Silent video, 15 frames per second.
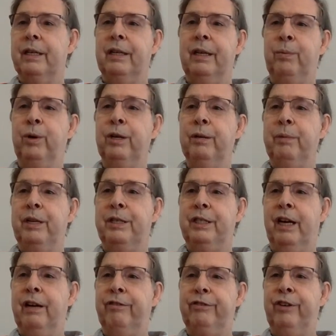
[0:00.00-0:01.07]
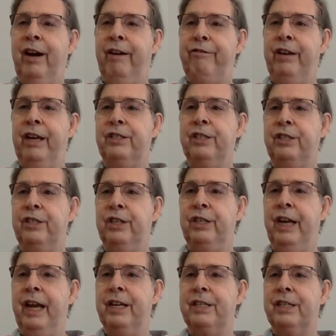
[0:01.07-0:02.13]
it wouldn't be so far-fetched to
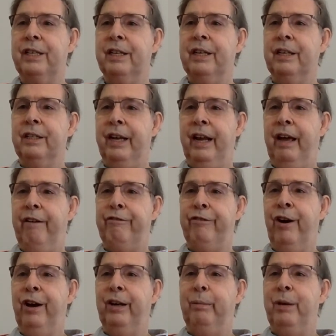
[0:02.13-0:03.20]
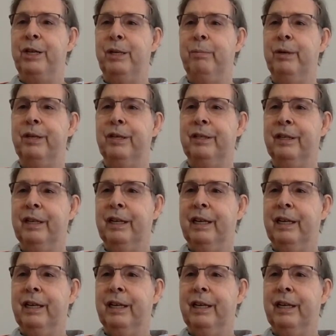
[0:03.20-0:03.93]
suggest that our final measurement